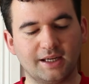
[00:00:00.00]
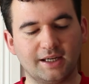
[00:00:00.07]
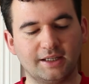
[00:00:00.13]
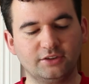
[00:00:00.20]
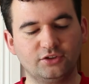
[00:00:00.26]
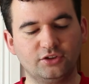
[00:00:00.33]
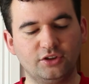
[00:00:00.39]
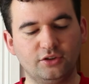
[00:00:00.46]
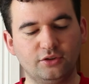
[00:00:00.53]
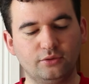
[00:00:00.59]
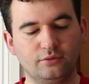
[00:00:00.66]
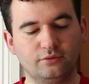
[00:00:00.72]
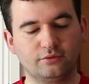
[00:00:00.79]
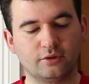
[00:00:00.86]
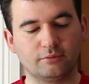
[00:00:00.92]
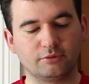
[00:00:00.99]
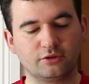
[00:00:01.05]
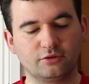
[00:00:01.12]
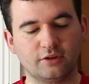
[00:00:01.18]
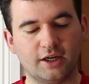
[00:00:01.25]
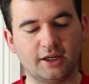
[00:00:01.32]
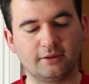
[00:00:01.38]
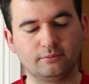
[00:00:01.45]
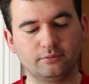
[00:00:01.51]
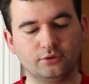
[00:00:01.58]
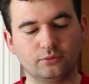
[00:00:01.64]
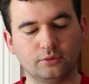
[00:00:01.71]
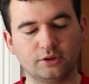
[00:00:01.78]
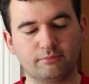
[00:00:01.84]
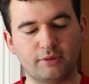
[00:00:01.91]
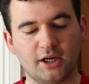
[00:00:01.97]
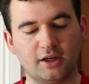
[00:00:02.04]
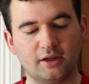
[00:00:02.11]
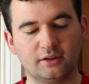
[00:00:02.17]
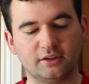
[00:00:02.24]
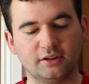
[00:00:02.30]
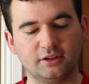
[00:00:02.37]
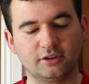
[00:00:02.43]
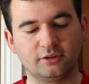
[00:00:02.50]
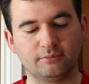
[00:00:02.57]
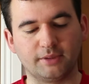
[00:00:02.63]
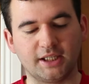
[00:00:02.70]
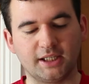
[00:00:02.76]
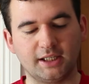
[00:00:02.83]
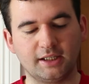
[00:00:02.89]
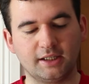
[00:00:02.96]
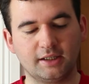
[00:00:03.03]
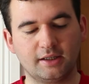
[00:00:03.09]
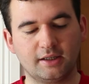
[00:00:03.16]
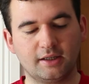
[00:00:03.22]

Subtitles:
As you from crimes would pardoned be,